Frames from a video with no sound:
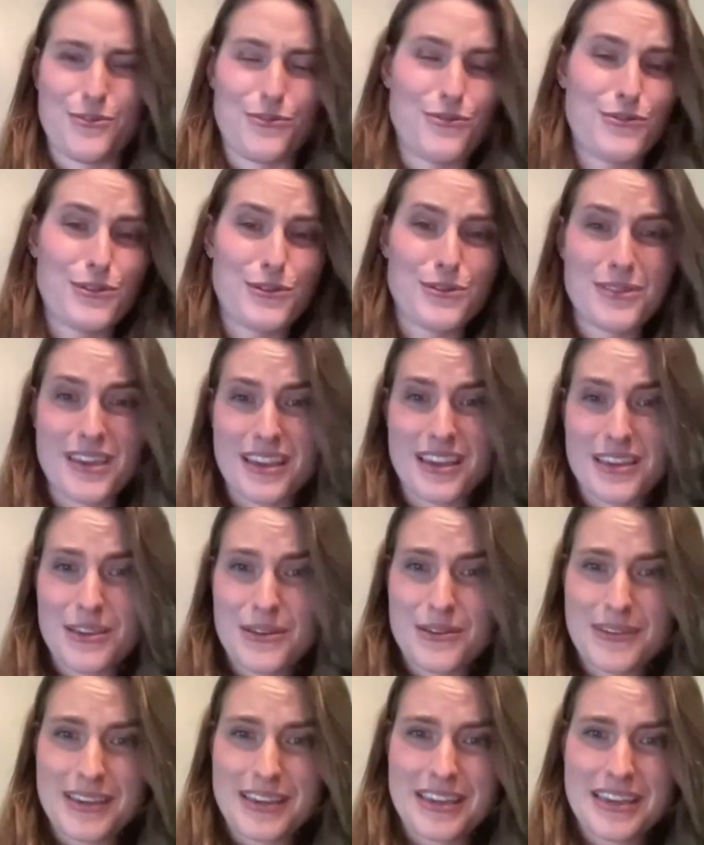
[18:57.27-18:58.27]
food that
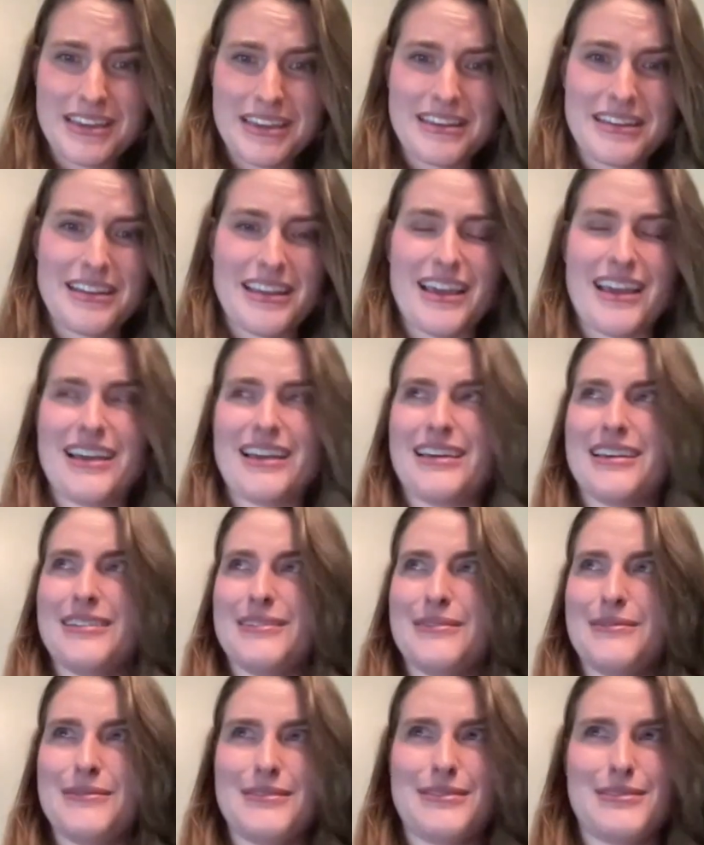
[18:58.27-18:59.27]
you eat,
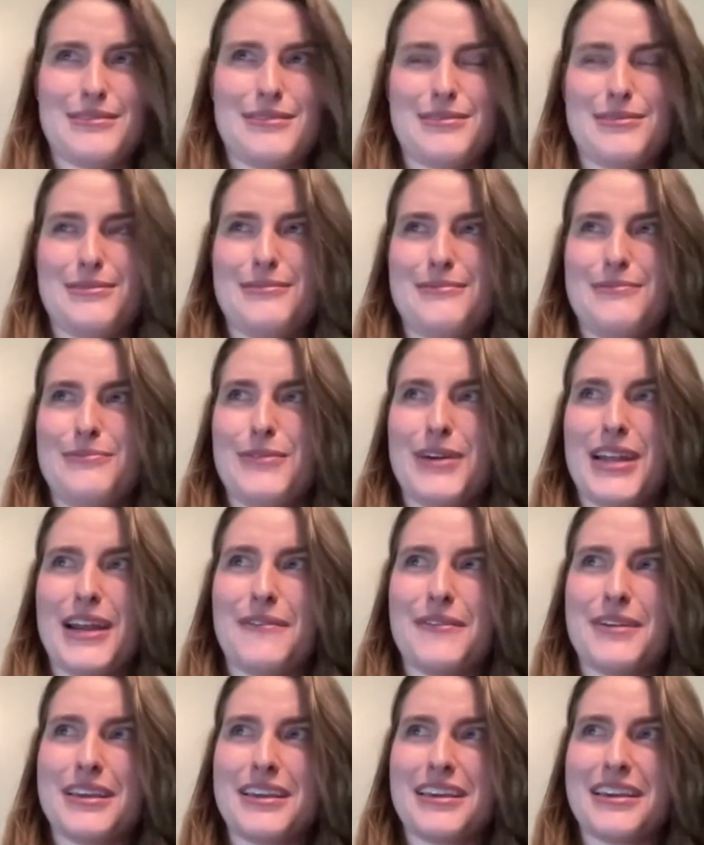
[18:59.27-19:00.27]
when I
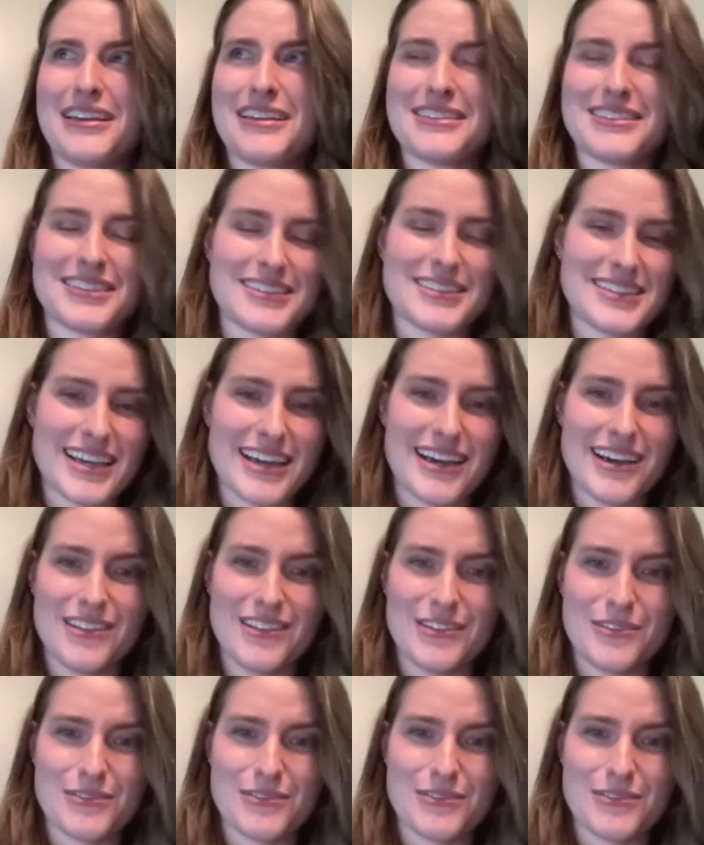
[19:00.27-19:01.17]
would get into town, the